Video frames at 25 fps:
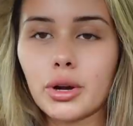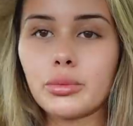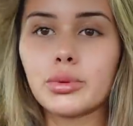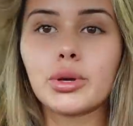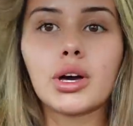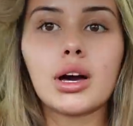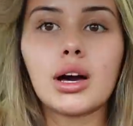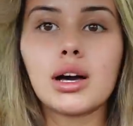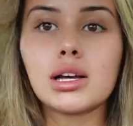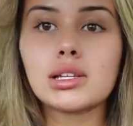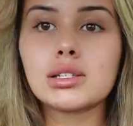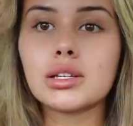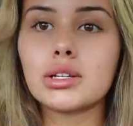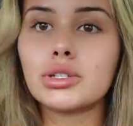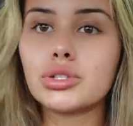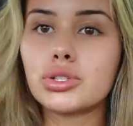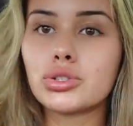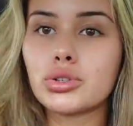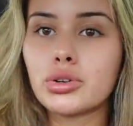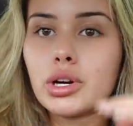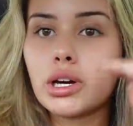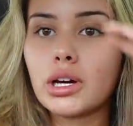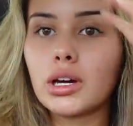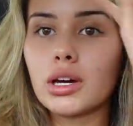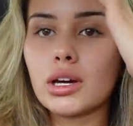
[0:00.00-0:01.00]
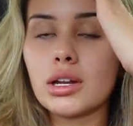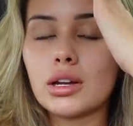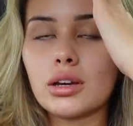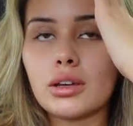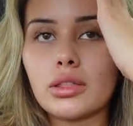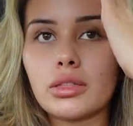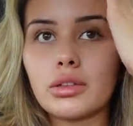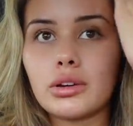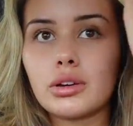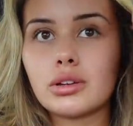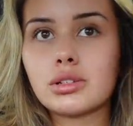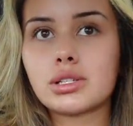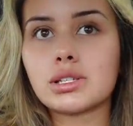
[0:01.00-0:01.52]
I hope you guys enjoyed
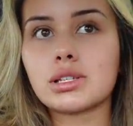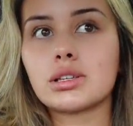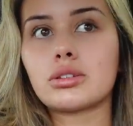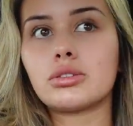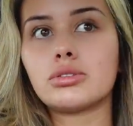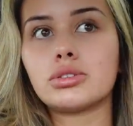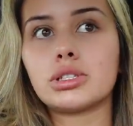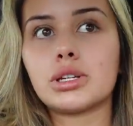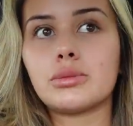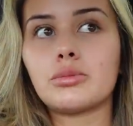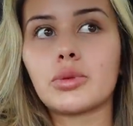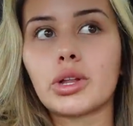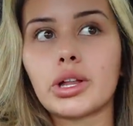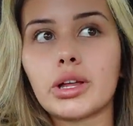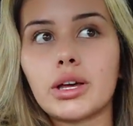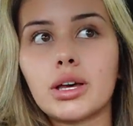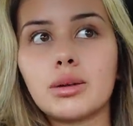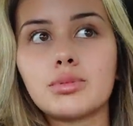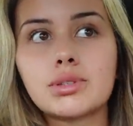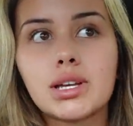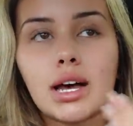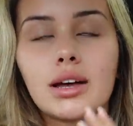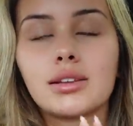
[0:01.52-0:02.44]
those little gym clips.